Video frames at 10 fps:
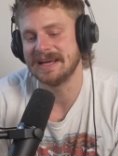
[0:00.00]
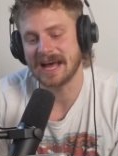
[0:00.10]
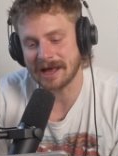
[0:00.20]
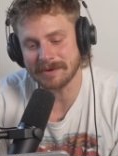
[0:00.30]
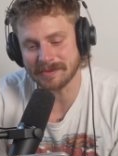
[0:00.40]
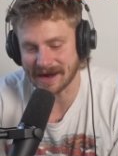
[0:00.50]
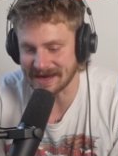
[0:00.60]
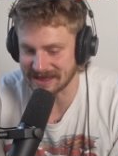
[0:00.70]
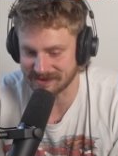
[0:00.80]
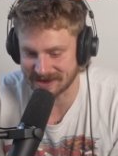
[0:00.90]
I'll be
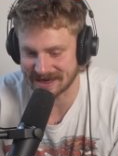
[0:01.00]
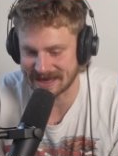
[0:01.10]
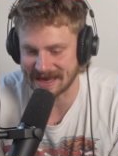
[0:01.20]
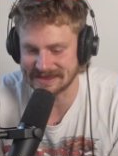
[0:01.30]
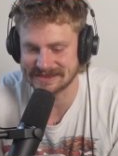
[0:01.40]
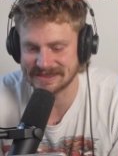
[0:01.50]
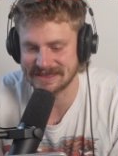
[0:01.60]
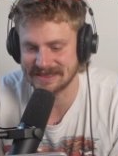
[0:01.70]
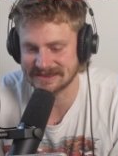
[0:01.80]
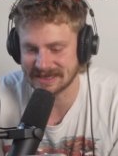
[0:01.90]
writing you in again
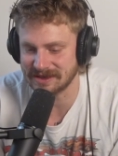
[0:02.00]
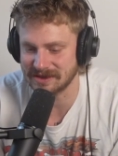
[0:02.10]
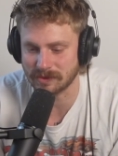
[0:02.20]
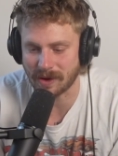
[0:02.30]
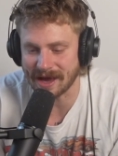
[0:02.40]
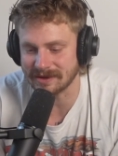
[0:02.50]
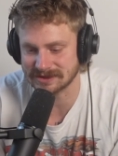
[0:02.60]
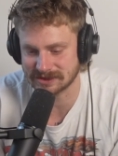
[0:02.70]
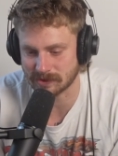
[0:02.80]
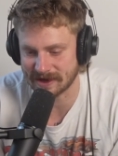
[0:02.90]
to tell you the wild
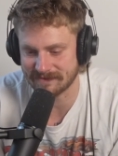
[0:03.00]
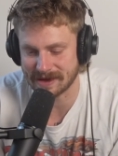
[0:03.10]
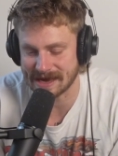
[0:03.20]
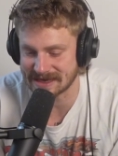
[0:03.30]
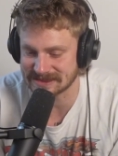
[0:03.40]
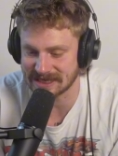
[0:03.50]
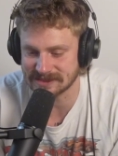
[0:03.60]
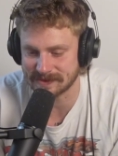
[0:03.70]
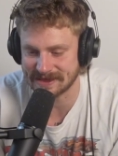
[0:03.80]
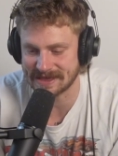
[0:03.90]
story of my
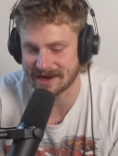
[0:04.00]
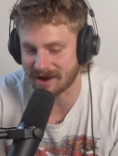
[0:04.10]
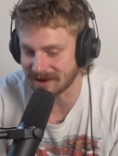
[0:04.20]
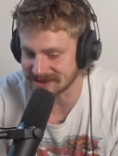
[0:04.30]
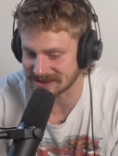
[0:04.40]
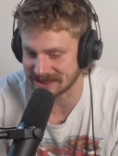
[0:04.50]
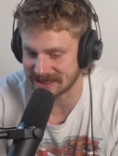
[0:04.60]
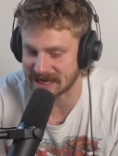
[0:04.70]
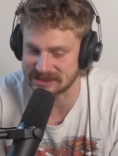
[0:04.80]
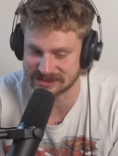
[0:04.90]
ex-husband that honestly
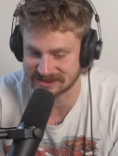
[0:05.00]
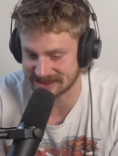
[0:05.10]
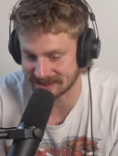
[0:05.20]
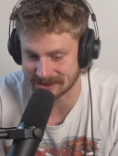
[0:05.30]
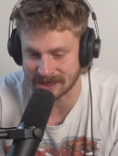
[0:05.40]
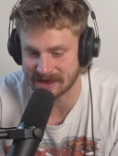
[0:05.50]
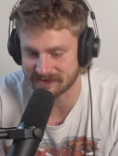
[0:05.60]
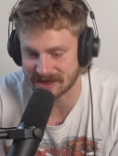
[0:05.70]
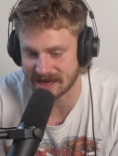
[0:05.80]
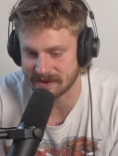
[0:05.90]
I should sell at a
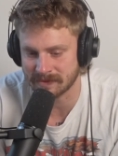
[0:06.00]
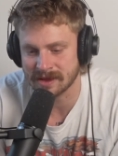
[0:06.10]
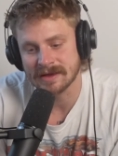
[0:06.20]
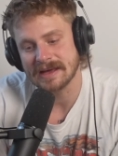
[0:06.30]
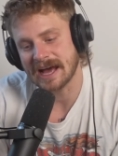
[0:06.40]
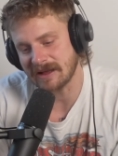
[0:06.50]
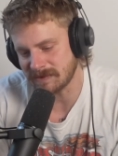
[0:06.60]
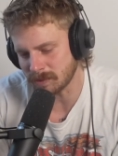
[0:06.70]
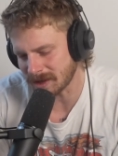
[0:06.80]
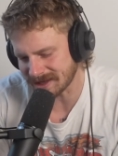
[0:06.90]
lifetime. I've
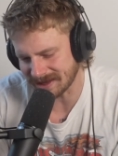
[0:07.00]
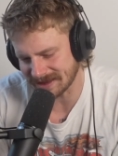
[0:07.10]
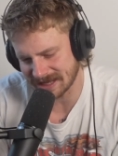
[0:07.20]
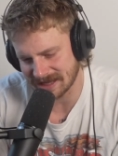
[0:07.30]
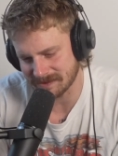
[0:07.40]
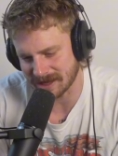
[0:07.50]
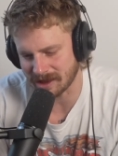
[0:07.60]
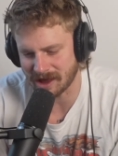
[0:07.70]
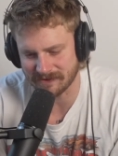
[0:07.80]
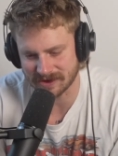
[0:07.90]
been working on the email
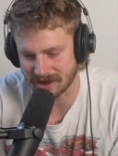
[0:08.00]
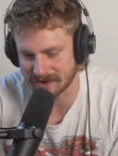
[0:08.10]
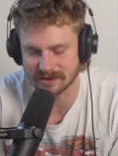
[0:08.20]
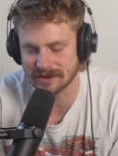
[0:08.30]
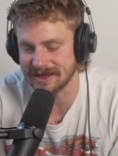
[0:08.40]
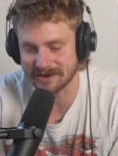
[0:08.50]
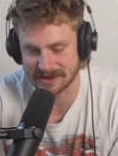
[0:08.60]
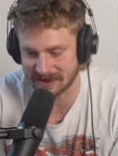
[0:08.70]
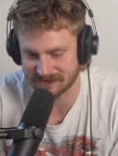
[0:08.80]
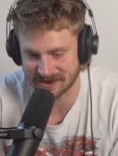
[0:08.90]
off and on
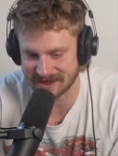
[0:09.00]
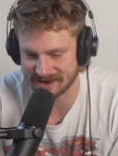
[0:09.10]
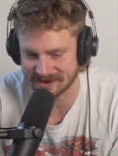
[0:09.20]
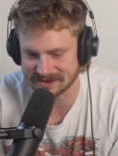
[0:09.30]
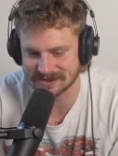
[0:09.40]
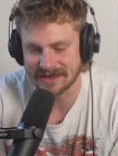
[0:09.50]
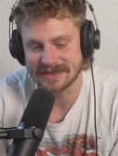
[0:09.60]
literally for years.